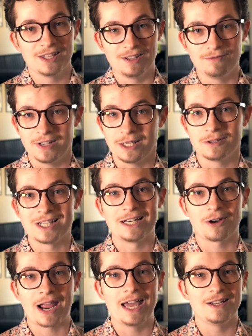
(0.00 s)
the videos that
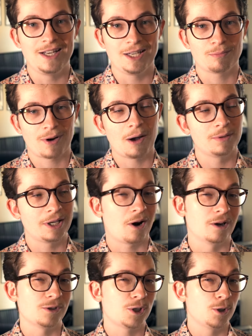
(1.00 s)
you're editing probably
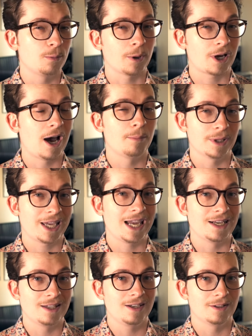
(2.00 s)
aren't super
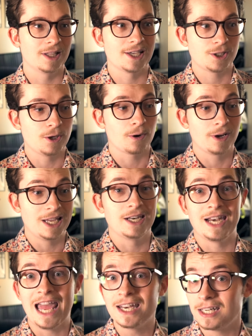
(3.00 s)
complicated unless you're in
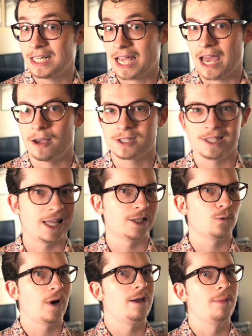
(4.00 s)
an editing house, and
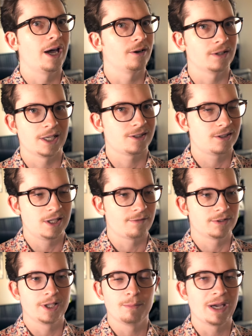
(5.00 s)
that's way better. That's
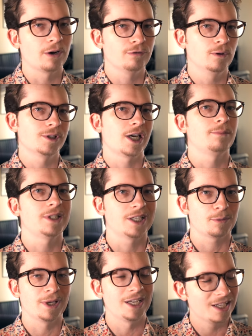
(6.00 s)
definitely a better full-time
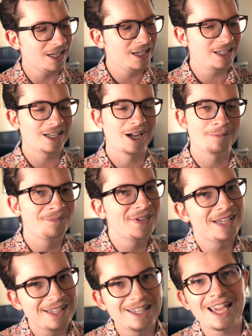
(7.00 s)
gig. But, you know,
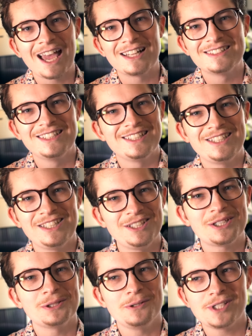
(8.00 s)
yeah,
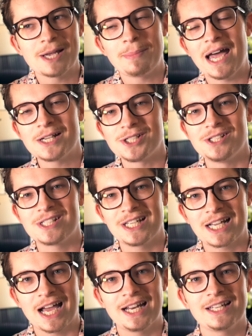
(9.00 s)
you can lose that passion. You
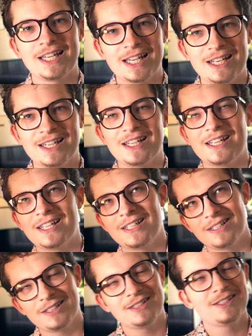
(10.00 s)
can kind of get
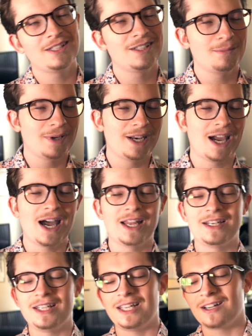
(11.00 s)
the
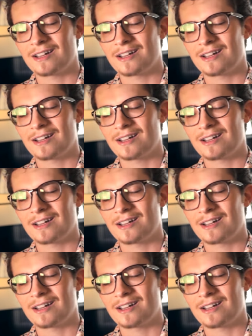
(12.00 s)
monotony.